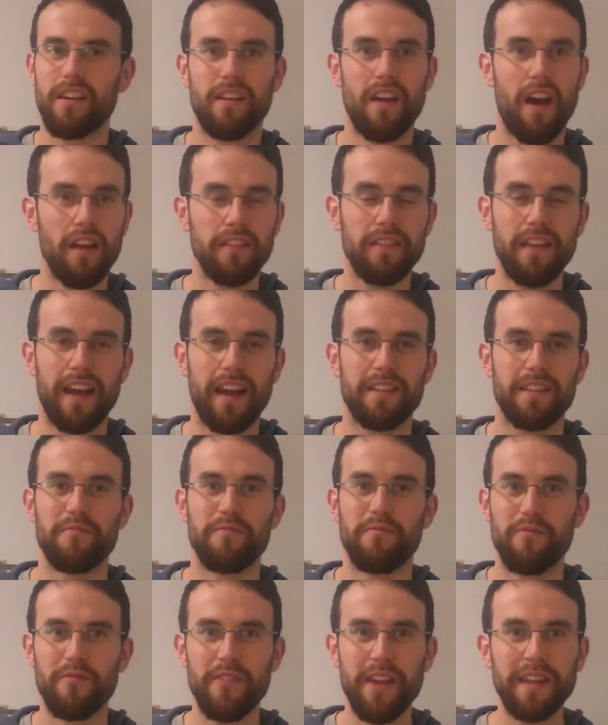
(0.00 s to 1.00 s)
contact
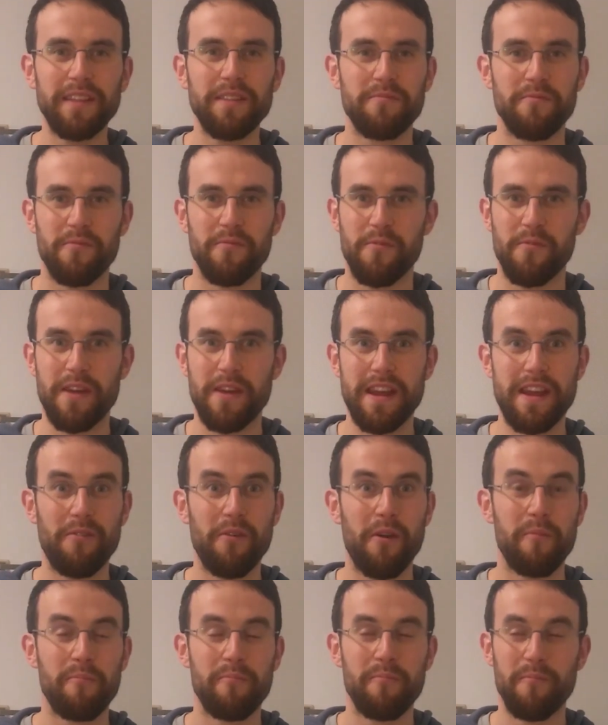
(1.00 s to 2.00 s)
them, ring them.
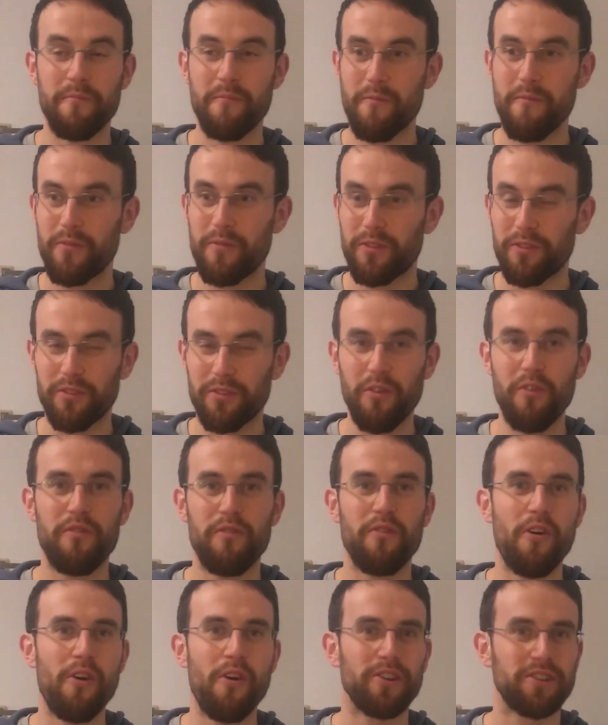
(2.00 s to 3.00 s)
We're so
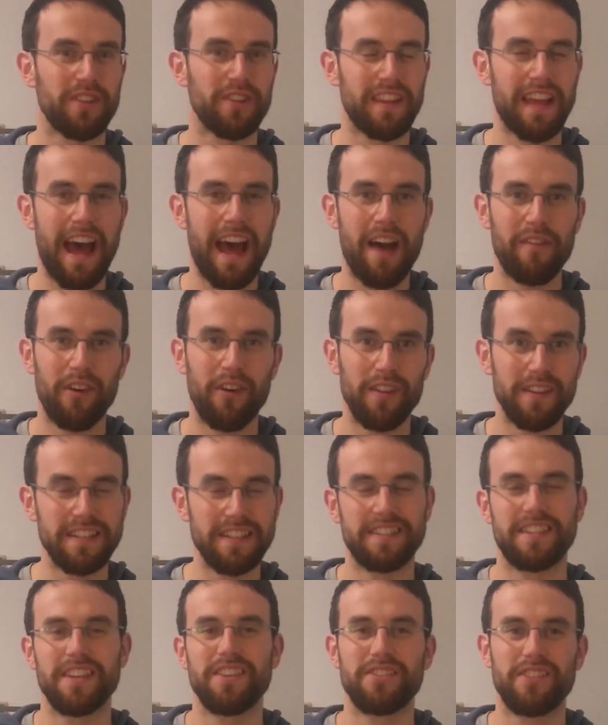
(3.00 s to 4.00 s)
fortunate to have all
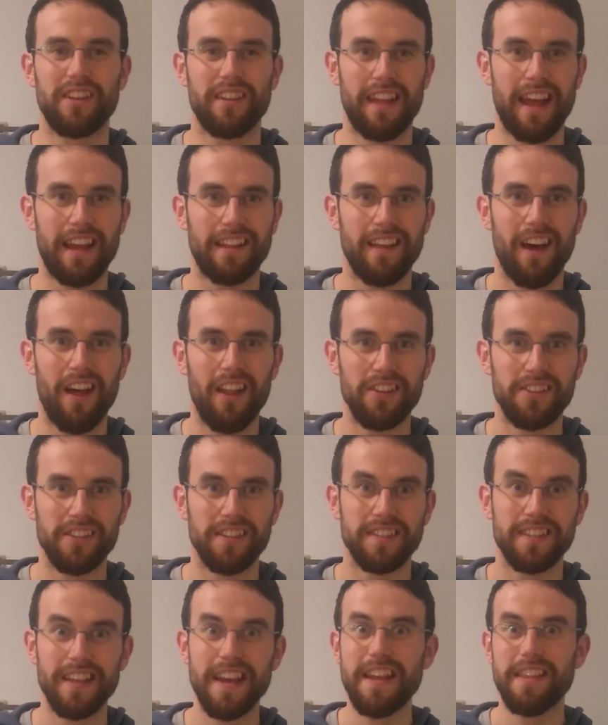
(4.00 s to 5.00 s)
these digital
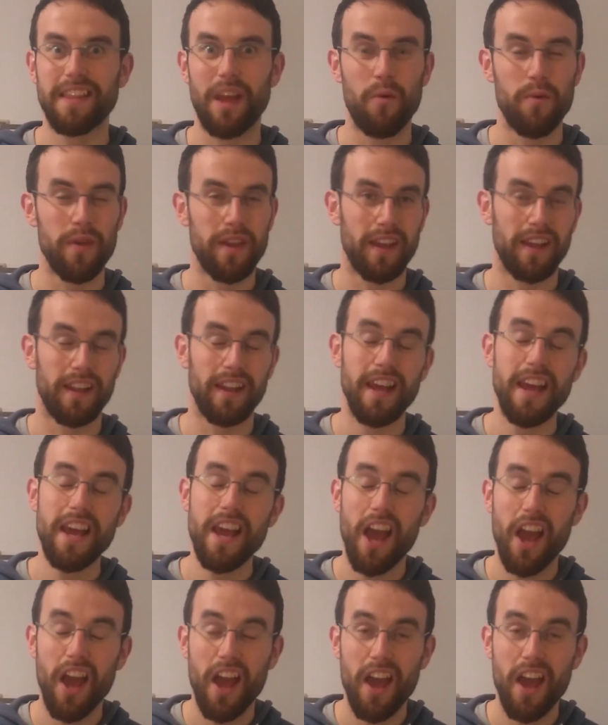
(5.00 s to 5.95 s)
technologies that we can